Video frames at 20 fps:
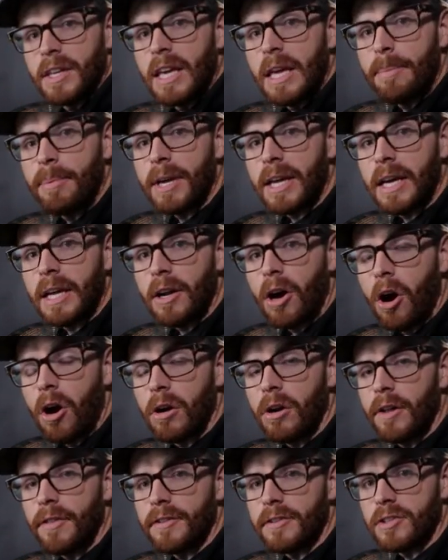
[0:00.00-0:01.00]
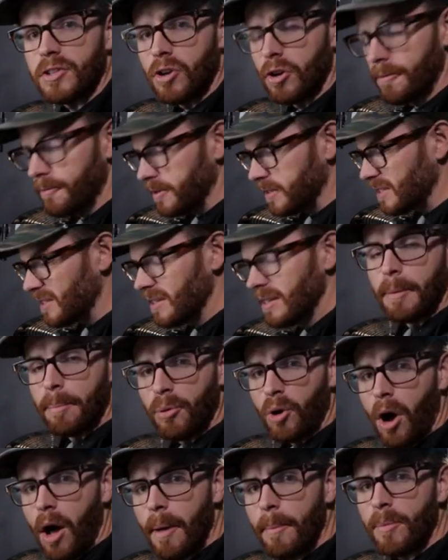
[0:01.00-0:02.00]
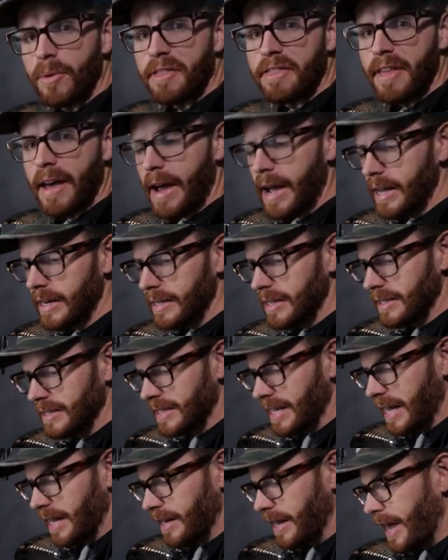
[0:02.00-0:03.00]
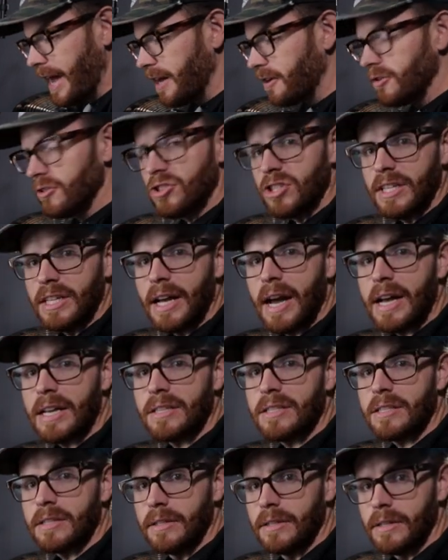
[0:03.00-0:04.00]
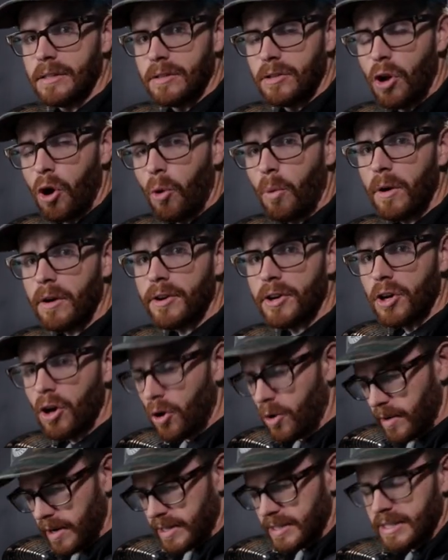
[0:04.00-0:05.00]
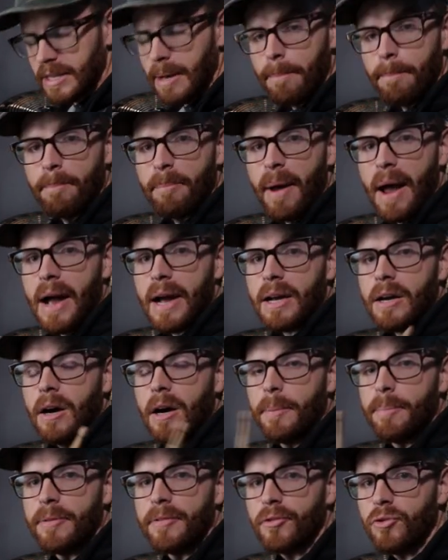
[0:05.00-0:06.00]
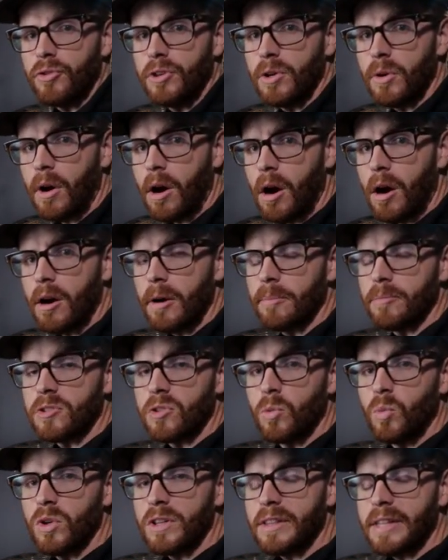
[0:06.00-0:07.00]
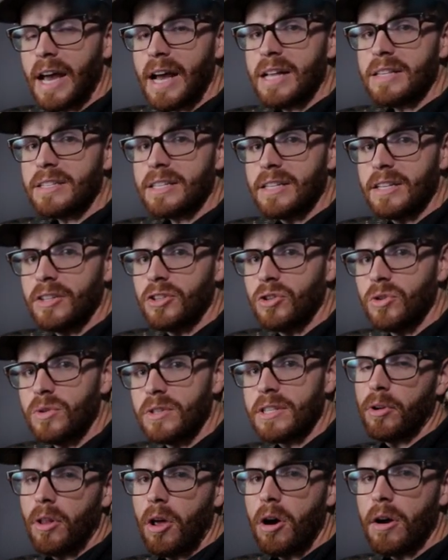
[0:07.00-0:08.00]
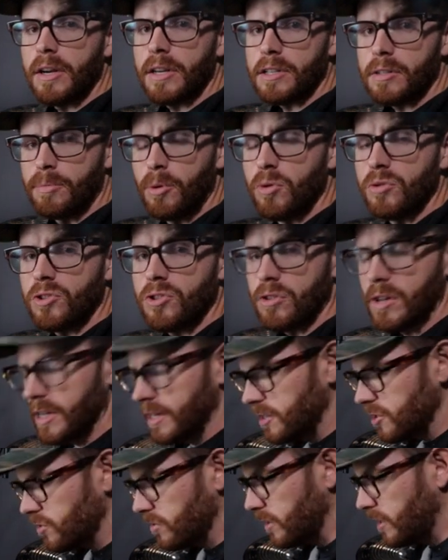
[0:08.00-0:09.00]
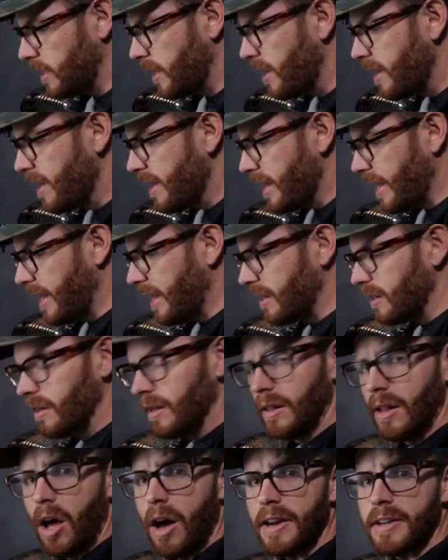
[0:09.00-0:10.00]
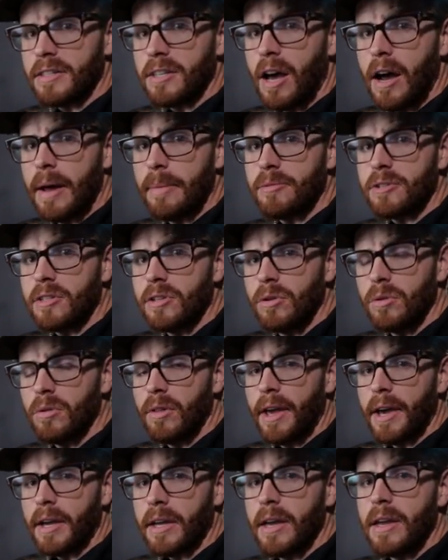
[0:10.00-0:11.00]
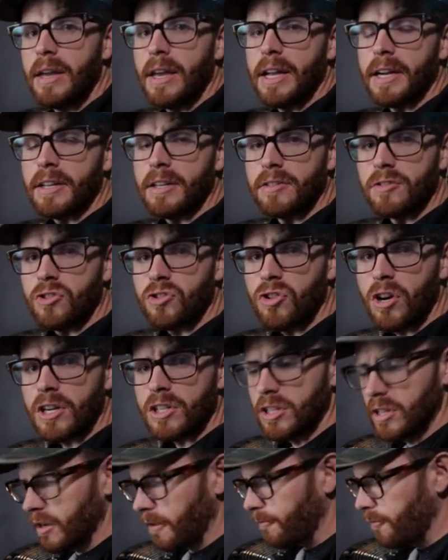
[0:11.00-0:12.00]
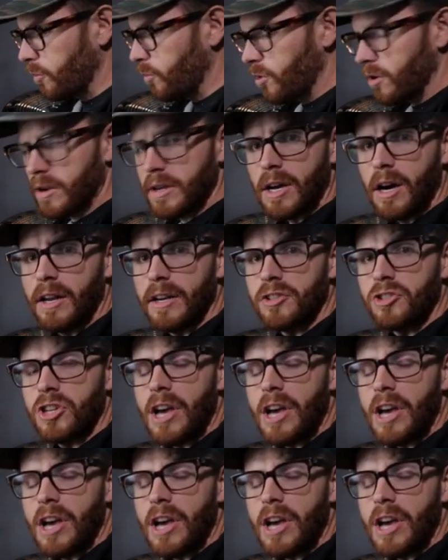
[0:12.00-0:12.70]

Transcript: keeping it hard on the surface. The problem with that is that energy has nowhere to go except back up and through your arm. So what that's gonna do is prolong exposure to injury. And a lot of times too, like in construction, if you're working on a